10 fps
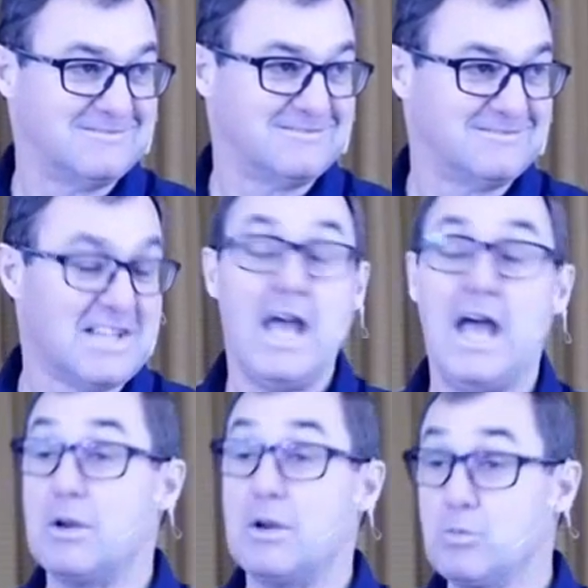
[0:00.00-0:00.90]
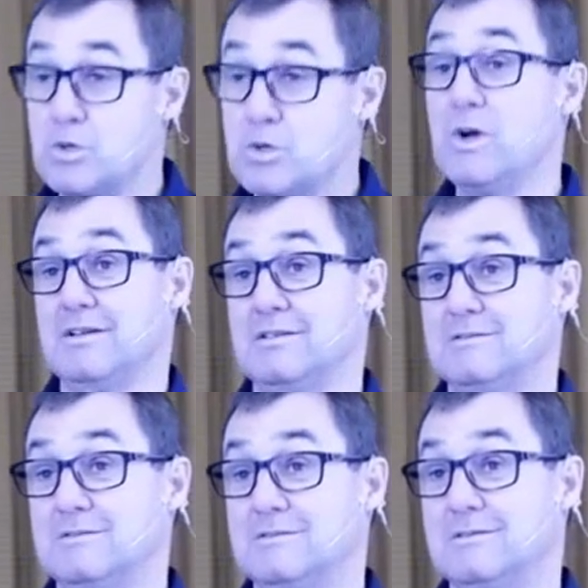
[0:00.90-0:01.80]
and was willing
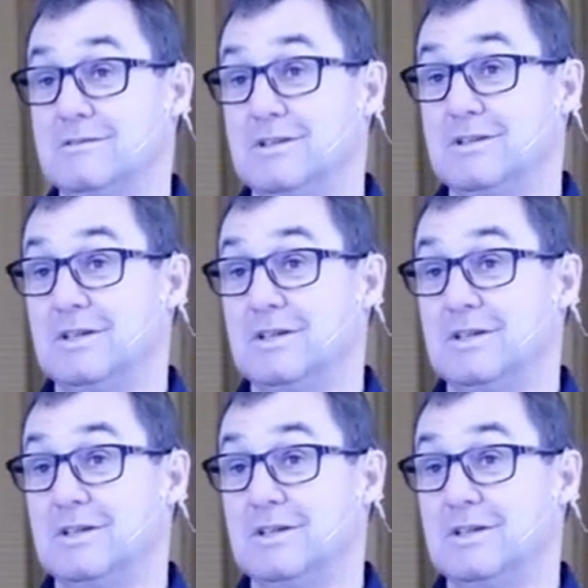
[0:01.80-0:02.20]
to